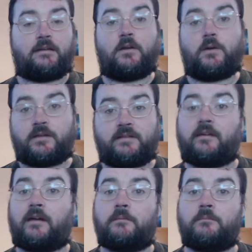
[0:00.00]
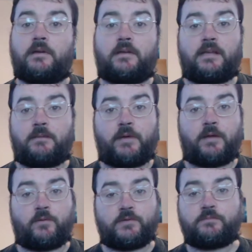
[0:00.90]
know at the time, but
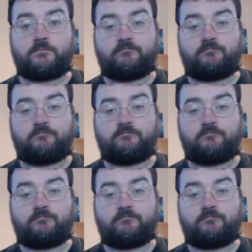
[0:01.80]
eBay was